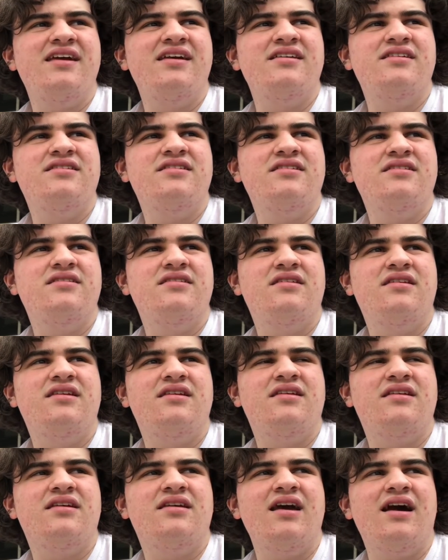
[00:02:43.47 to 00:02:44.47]
it's
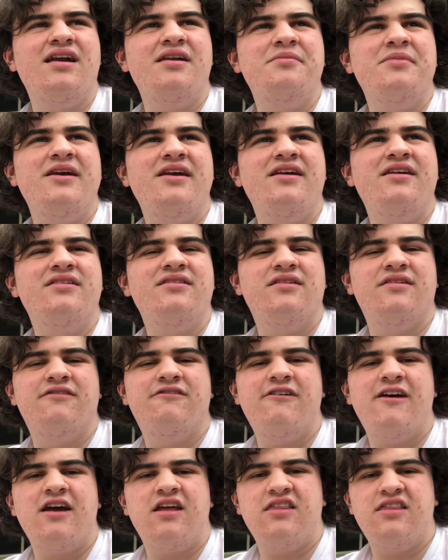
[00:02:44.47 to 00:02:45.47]
got to be the
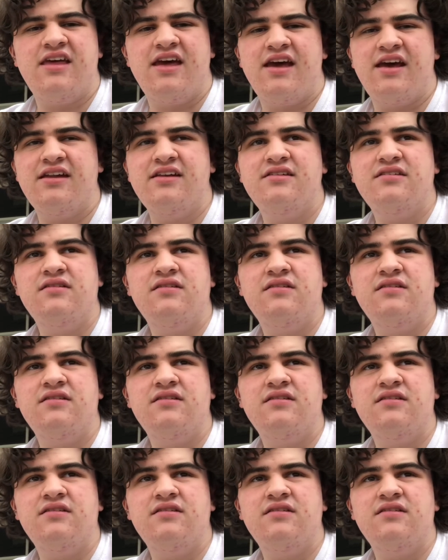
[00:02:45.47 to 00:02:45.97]
fact that